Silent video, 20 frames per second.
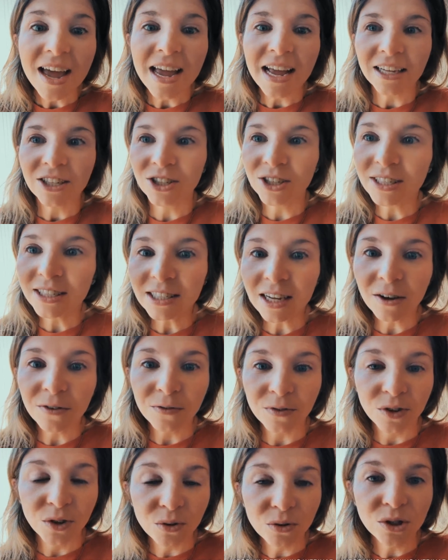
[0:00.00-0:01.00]
it's just a
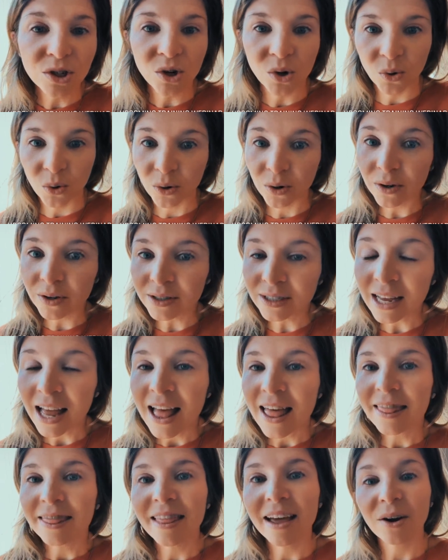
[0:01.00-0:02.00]
few tools
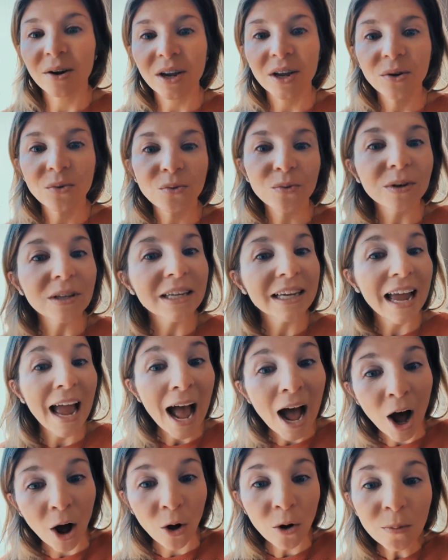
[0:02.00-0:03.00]
that can really
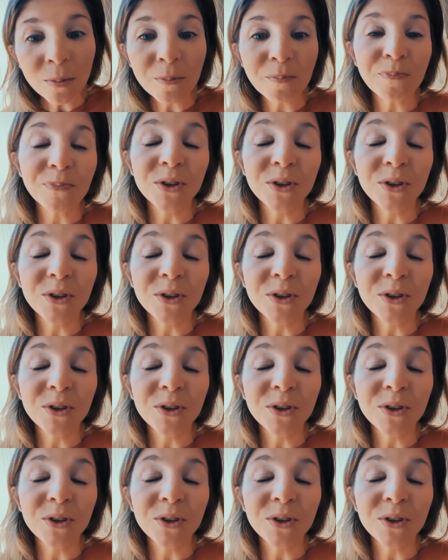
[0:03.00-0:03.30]
help